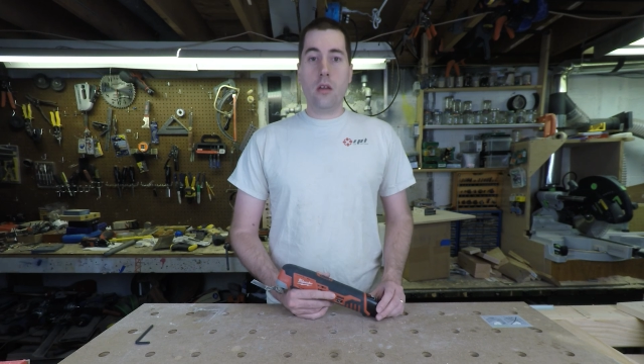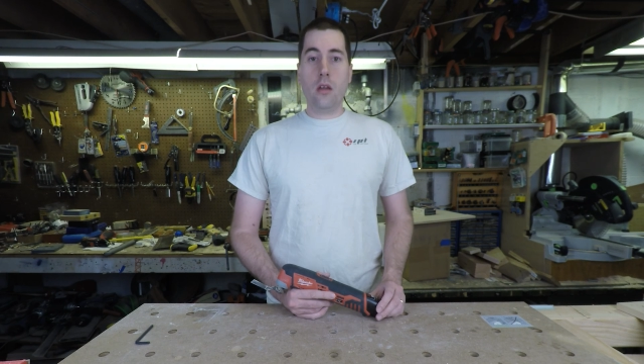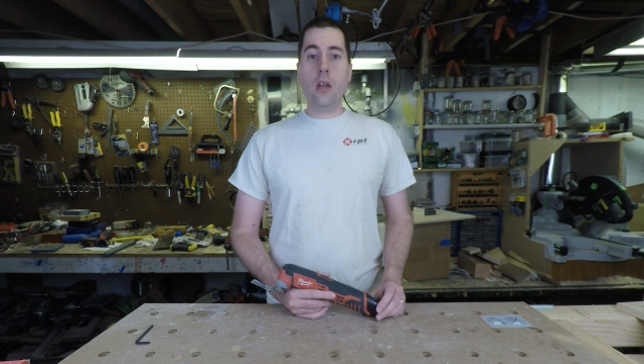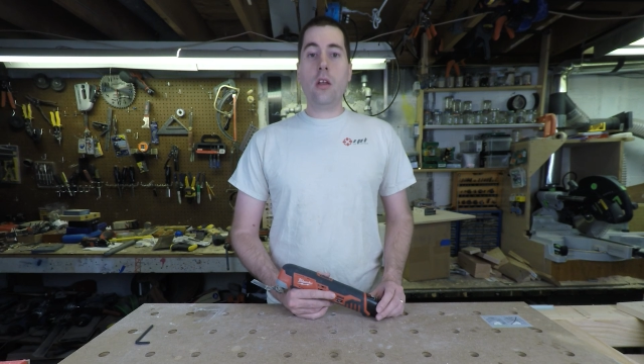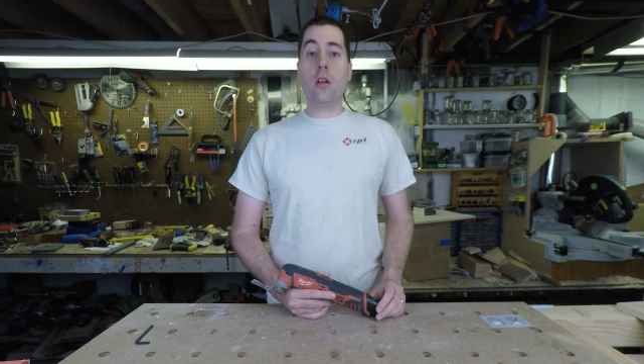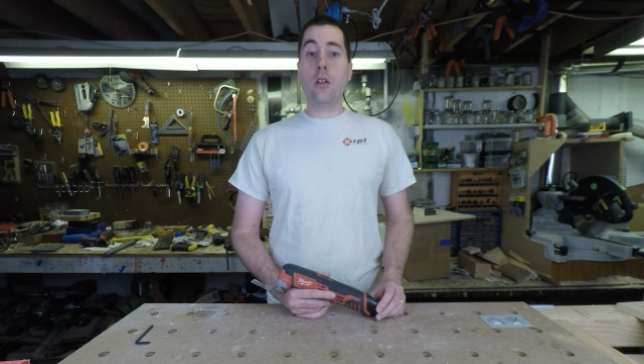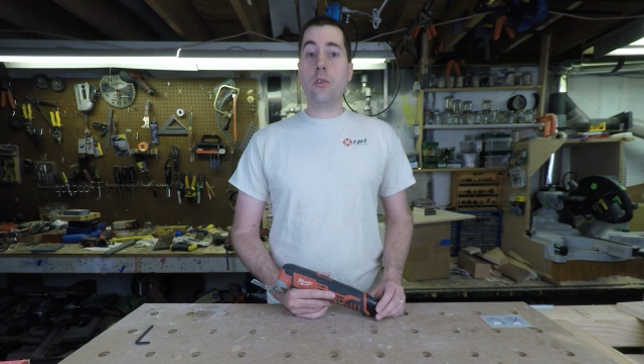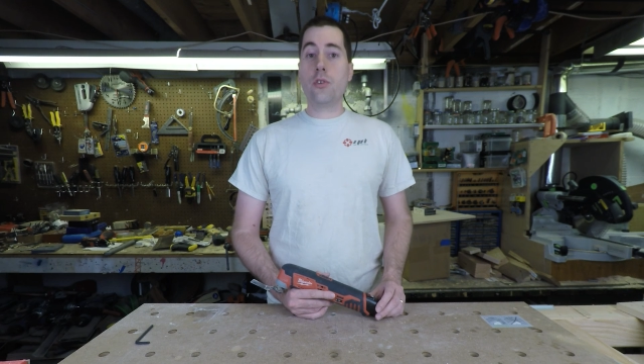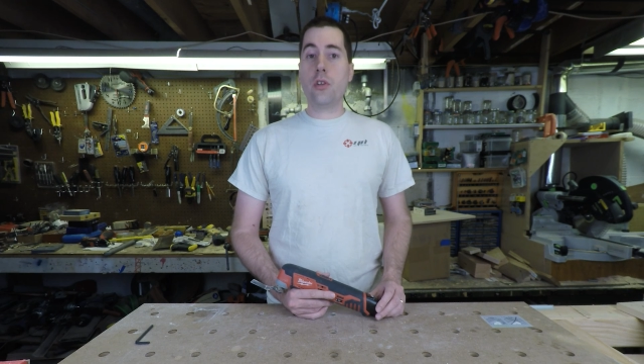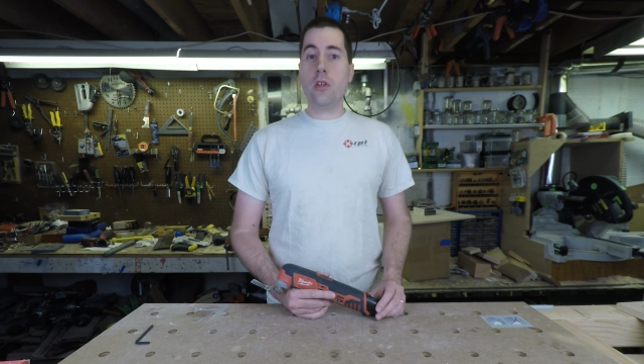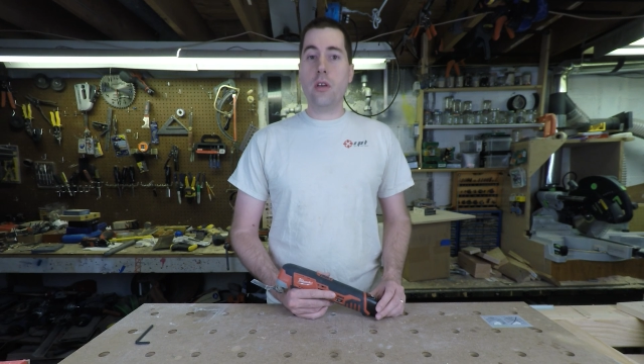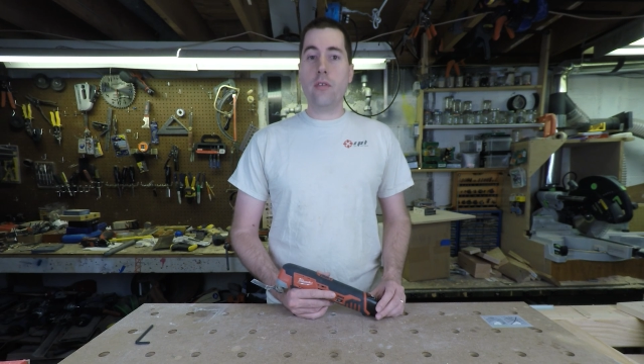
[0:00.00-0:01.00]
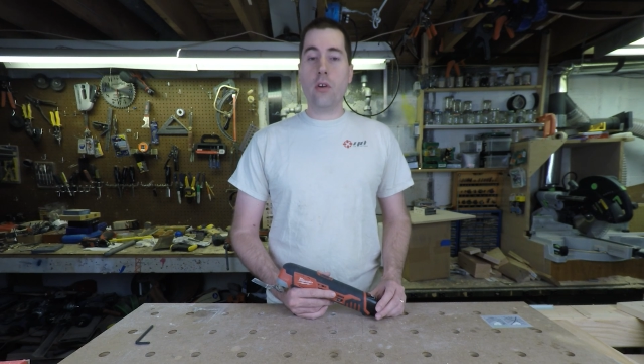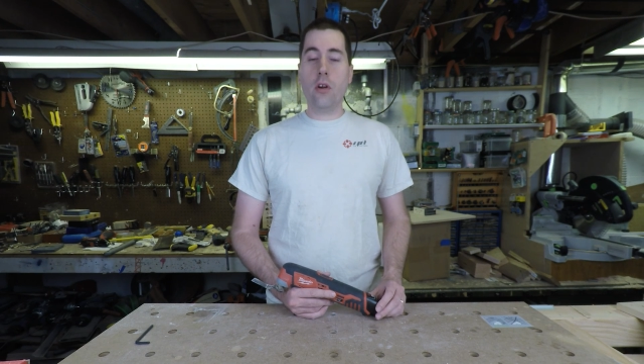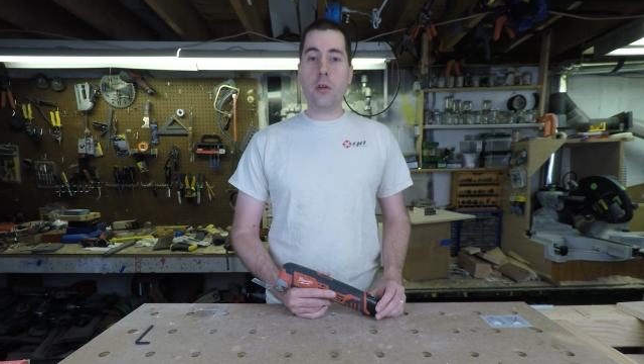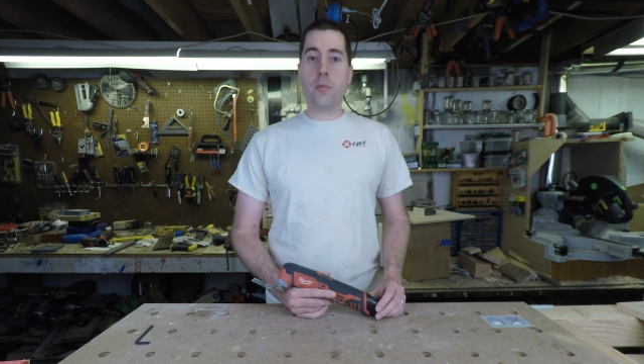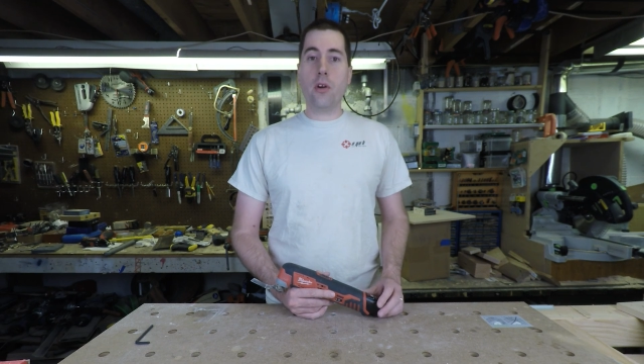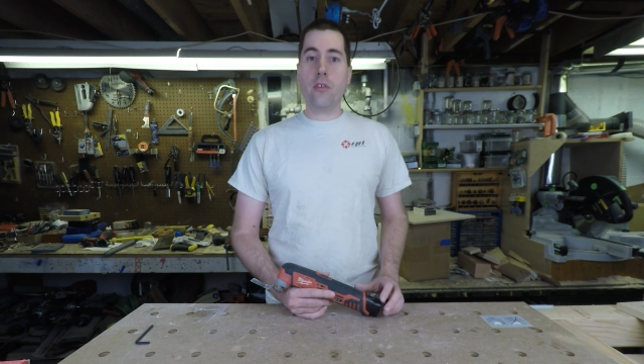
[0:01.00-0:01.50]
In conclusion, if you're
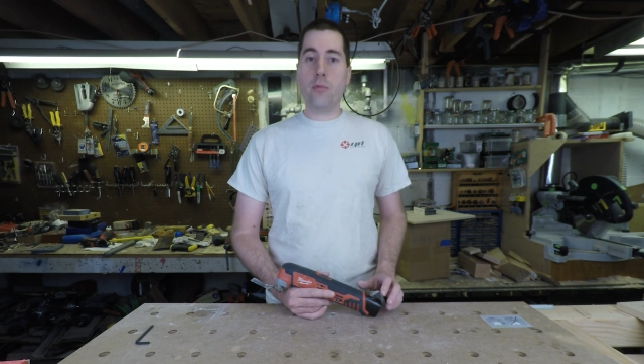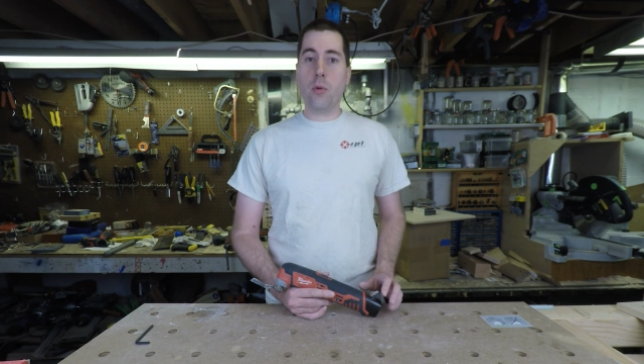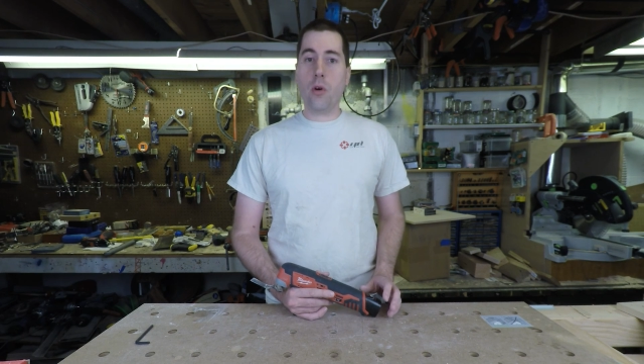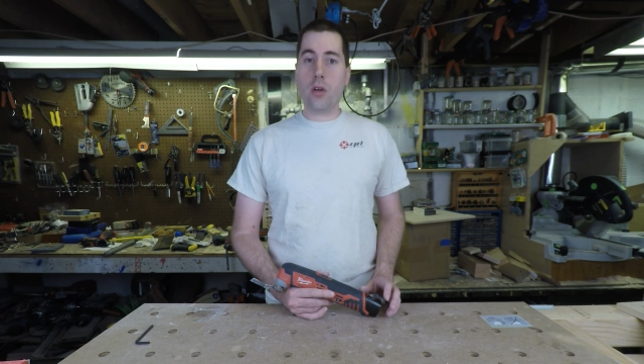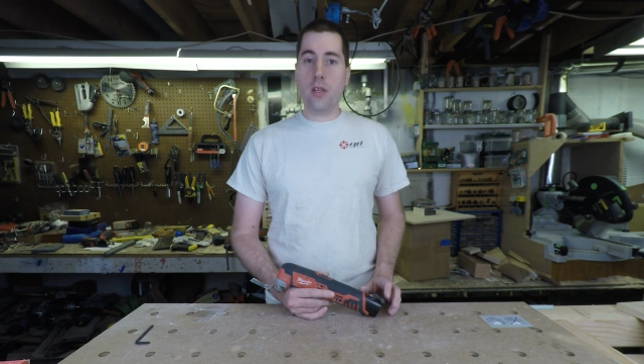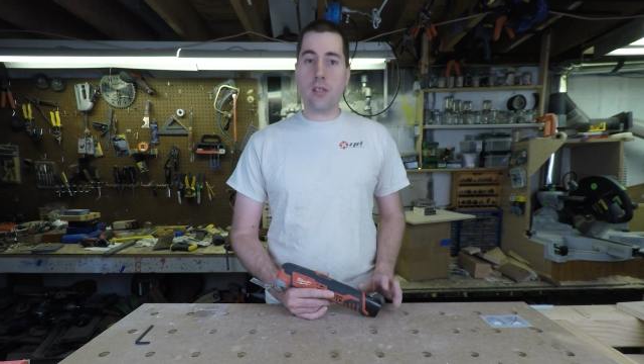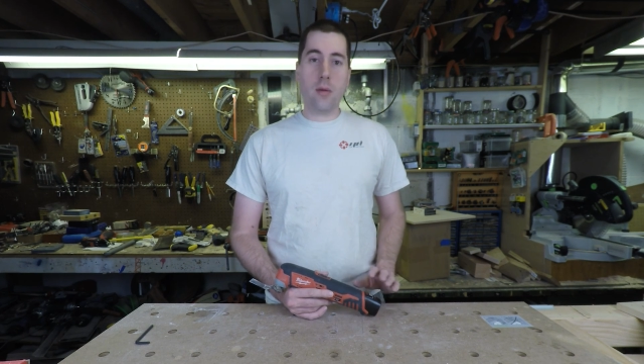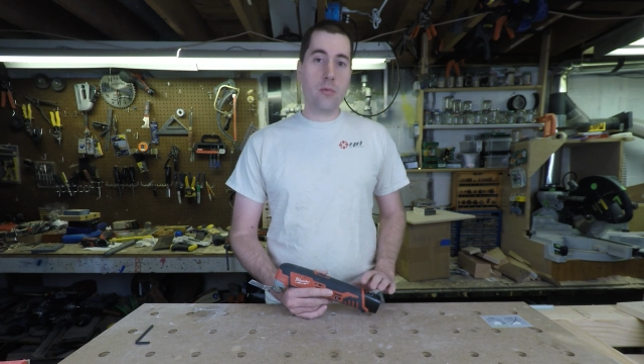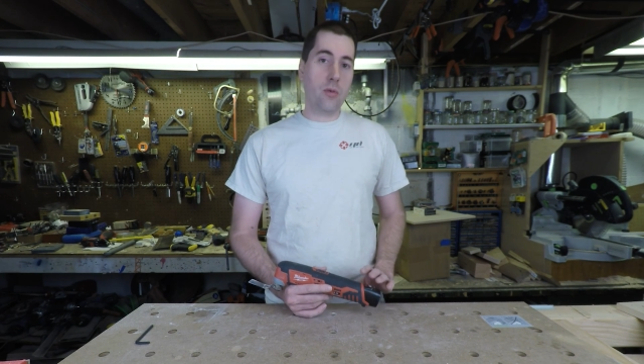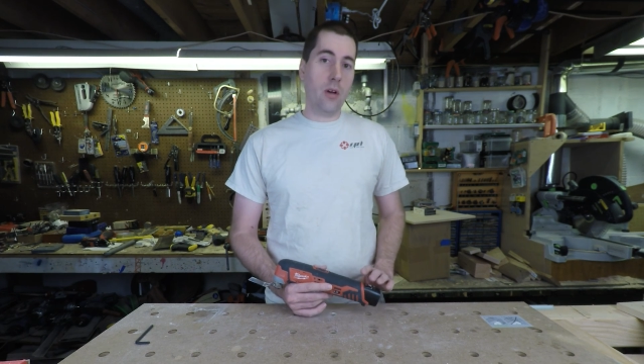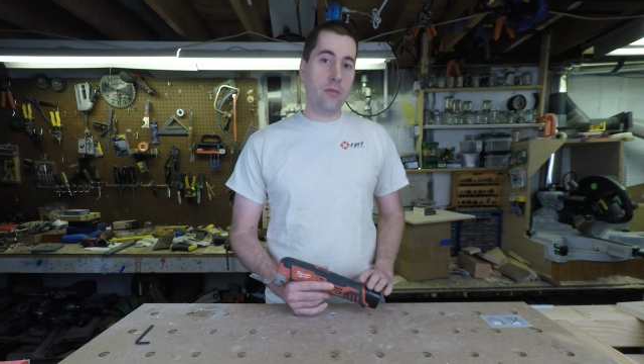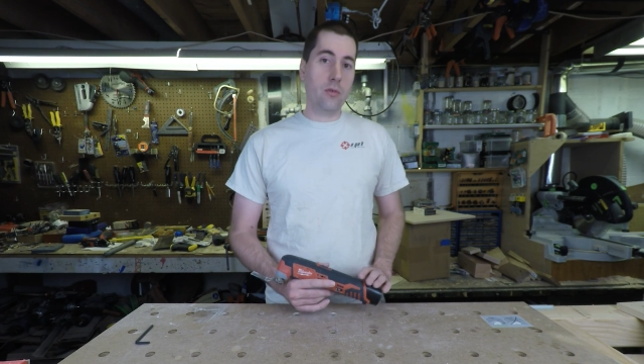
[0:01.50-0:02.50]
already part of Milwaukee's M12